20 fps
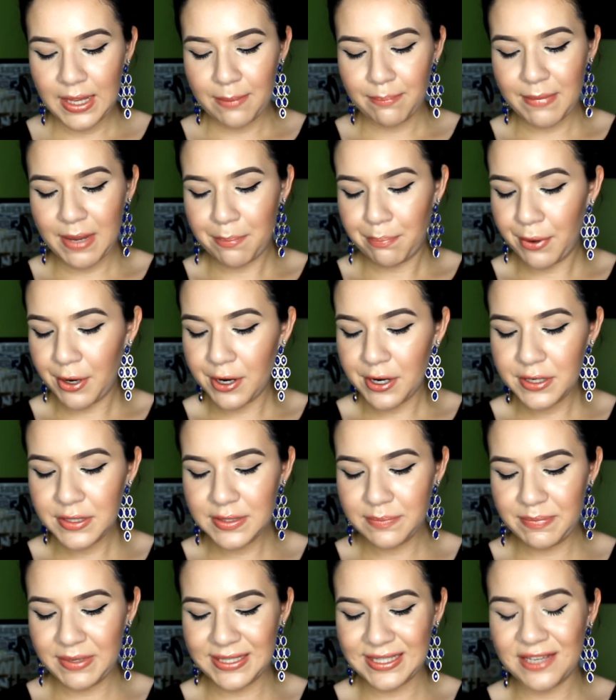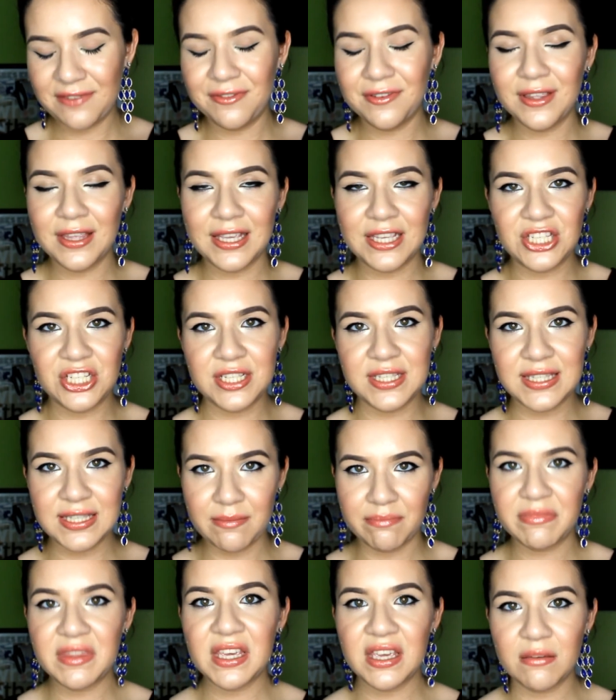my purse, because I feel like it's just
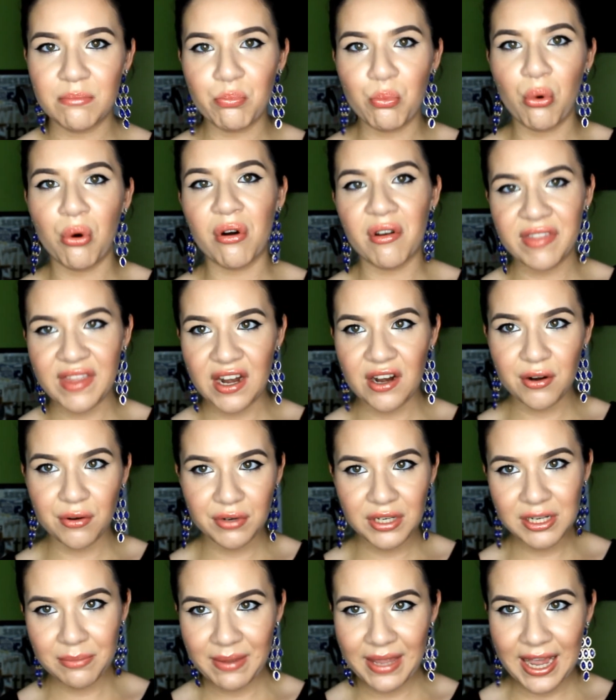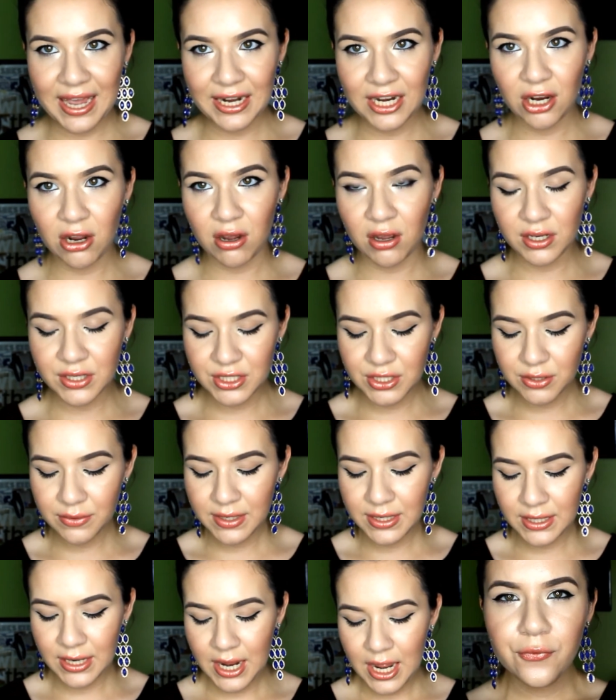something more that I don't need to be adding on to
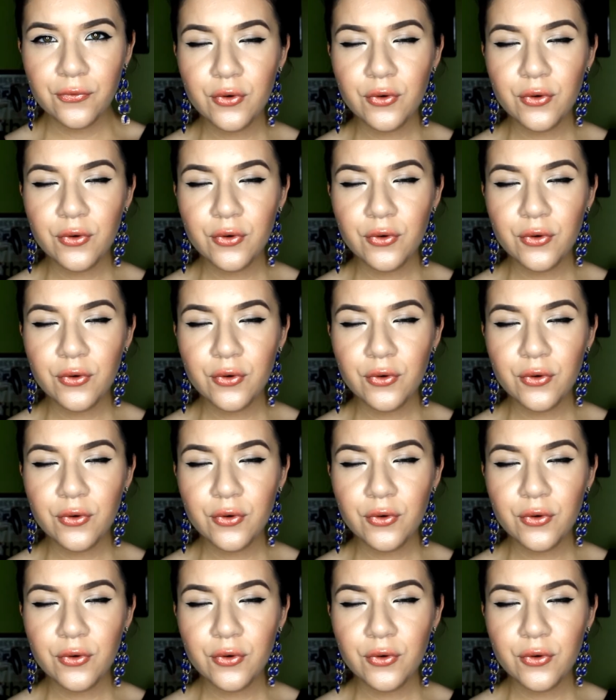it.